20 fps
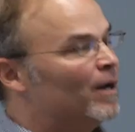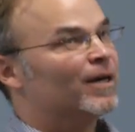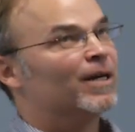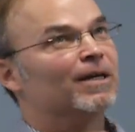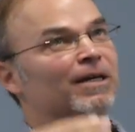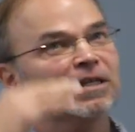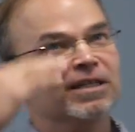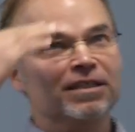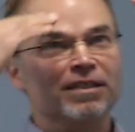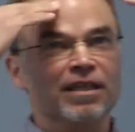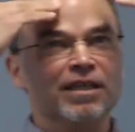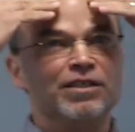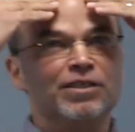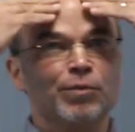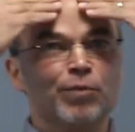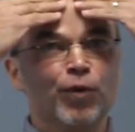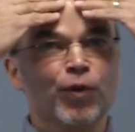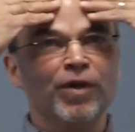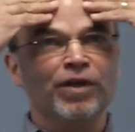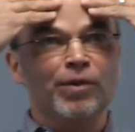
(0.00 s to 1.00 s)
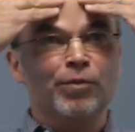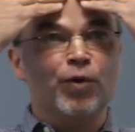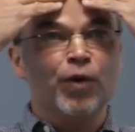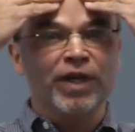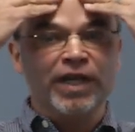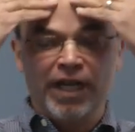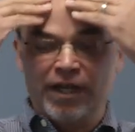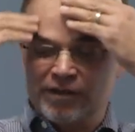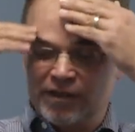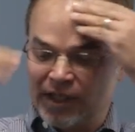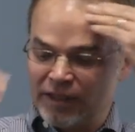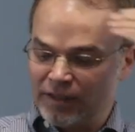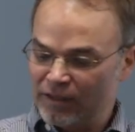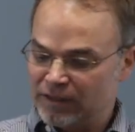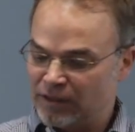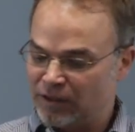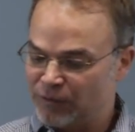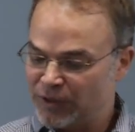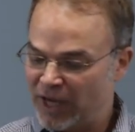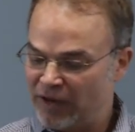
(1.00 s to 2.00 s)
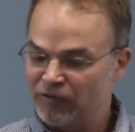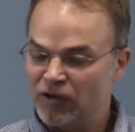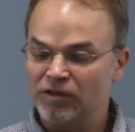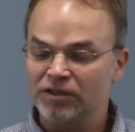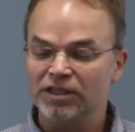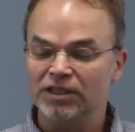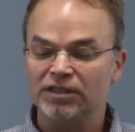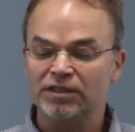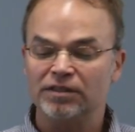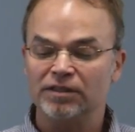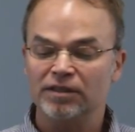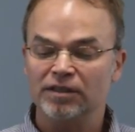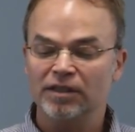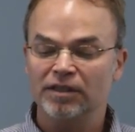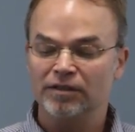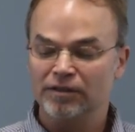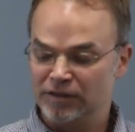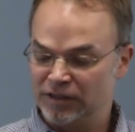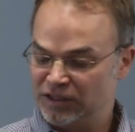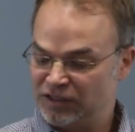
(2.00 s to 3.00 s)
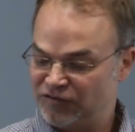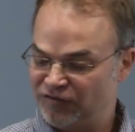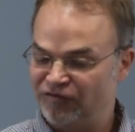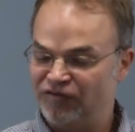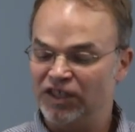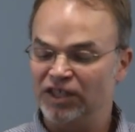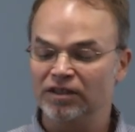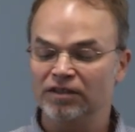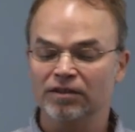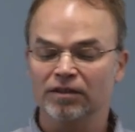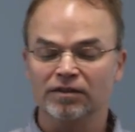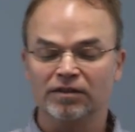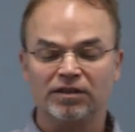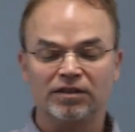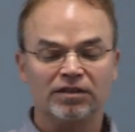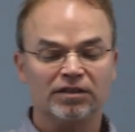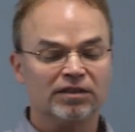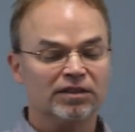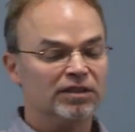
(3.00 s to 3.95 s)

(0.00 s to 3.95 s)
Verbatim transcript: uh, it, it's important to point out that you know, we have all these, these fields